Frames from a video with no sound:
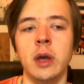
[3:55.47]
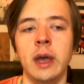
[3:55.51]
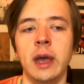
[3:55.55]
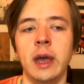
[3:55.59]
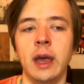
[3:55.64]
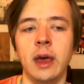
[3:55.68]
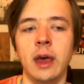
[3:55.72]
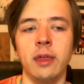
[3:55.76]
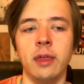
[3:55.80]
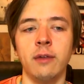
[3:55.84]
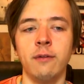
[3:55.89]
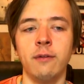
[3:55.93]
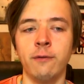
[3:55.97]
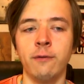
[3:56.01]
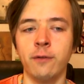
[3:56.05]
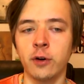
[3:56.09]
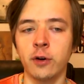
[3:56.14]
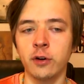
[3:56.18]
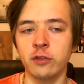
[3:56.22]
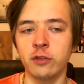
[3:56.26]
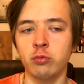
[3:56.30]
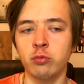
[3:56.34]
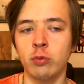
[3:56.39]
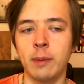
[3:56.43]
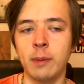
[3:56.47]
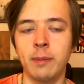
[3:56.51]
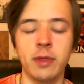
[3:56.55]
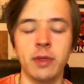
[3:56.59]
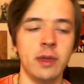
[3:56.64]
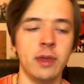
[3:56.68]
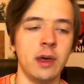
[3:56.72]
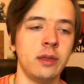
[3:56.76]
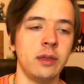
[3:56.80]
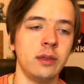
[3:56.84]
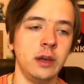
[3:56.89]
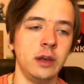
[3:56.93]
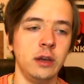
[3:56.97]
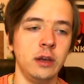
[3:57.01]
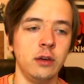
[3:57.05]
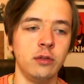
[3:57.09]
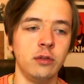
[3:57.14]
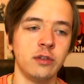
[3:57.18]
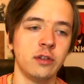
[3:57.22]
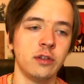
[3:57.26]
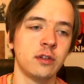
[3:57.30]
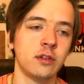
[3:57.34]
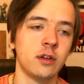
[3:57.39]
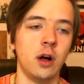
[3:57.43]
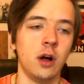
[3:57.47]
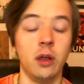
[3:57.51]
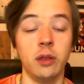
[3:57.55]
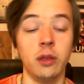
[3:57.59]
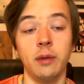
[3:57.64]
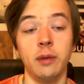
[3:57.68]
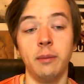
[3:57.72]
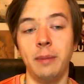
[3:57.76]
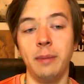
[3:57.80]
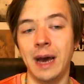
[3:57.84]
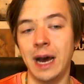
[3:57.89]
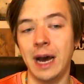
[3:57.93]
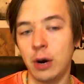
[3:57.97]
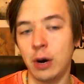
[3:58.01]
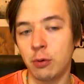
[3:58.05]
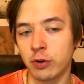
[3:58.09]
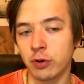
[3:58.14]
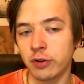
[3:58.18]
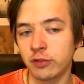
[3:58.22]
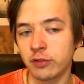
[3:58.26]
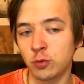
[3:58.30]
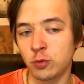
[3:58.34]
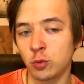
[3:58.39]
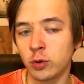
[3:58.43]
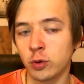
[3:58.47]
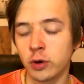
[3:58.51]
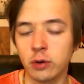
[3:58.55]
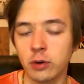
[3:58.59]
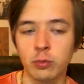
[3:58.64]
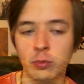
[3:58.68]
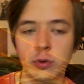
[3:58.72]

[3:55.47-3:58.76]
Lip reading: And the first weapon that they use is called the Power Sword,